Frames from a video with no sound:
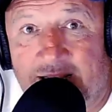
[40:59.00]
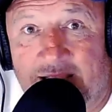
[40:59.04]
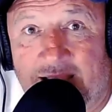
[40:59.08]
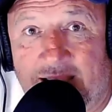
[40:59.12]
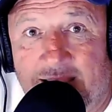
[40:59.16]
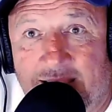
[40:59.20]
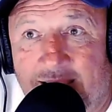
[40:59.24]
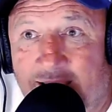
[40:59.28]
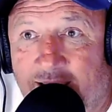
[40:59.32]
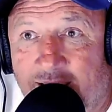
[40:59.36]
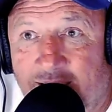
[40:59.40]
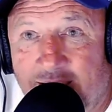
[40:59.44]
I,
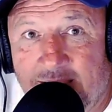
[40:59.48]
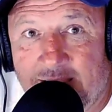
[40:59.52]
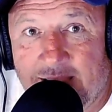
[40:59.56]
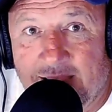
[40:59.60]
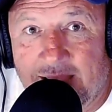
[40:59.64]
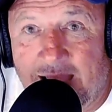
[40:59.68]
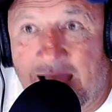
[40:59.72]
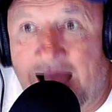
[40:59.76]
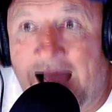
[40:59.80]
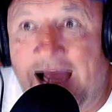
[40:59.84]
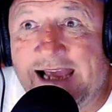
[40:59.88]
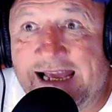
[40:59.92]
uh,
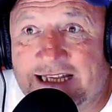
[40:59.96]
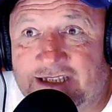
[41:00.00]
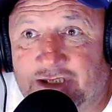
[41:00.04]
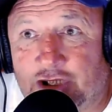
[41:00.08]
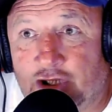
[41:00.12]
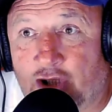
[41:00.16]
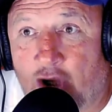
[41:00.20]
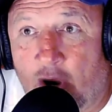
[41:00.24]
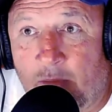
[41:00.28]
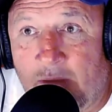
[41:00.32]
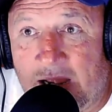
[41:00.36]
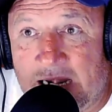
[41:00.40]
I had
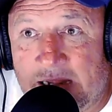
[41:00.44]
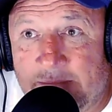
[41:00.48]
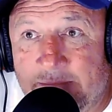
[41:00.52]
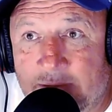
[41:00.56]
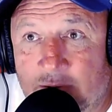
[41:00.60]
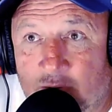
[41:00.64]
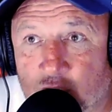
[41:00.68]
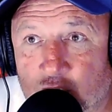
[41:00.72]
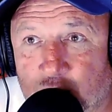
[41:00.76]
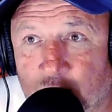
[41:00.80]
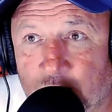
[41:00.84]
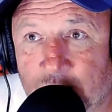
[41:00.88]
to go anyway
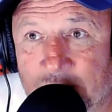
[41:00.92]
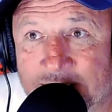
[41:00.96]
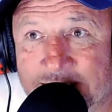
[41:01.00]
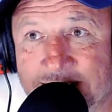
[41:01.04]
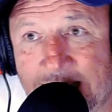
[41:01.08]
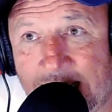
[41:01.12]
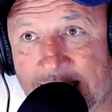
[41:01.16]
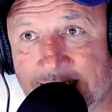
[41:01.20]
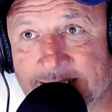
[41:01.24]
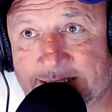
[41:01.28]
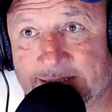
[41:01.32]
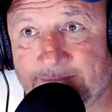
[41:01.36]
because my
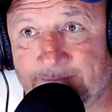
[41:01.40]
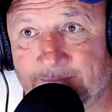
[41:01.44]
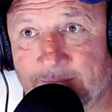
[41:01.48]
dad